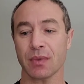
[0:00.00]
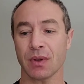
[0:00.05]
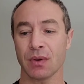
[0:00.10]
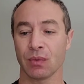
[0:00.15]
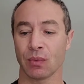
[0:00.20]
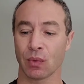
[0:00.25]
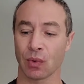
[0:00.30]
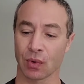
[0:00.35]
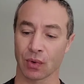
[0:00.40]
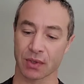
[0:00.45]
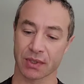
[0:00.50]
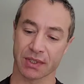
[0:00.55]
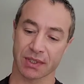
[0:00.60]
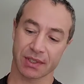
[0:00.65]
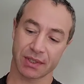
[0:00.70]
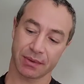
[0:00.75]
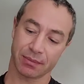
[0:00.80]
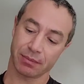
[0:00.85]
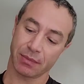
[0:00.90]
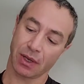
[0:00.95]

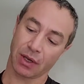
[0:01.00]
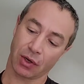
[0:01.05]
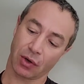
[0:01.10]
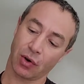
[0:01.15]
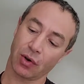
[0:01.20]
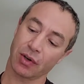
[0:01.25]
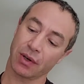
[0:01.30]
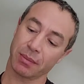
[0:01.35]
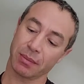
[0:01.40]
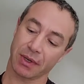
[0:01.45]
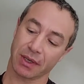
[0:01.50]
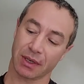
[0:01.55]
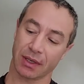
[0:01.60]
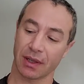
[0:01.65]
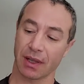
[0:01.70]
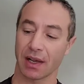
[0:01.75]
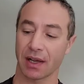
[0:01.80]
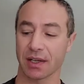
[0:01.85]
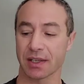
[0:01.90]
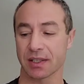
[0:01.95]
was economy
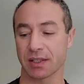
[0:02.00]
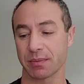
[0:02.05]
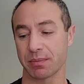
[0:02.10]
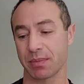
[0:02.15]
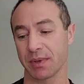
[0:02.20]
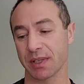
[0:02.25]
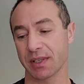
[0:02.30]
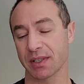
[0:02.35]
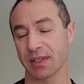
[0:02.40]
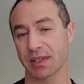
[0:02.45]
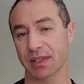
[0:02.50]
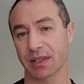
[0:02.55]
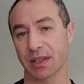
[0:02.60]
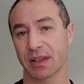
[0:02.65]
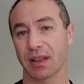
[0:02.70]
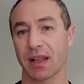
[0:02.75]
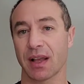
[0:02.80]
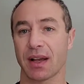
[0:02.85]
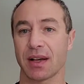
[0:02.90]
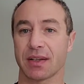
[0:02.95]
class, business
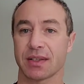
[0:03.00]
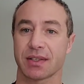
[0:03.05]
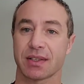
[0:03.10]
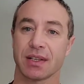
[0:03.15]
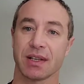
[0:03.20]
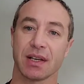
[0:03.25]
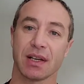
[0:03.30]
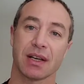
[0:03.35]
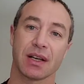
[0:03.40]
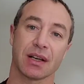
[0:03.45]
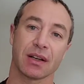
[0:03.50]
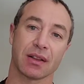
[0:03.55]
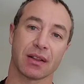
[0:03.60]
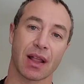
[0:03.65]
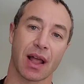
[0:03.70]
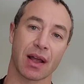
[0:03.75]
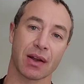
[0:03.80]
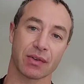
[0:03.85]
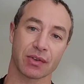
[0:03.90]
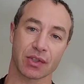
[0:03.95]
class,
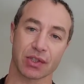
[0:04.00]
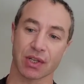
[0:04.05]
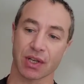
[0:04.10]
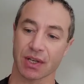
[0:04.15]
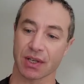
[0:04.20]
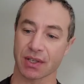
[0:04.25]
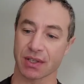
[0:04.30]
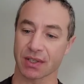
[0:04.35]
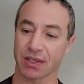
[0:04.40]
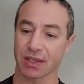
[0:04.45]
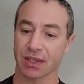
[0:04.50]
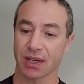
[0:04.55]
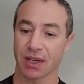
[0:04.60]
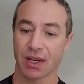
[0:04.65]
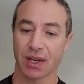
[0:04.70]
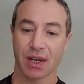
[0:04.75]
lounges,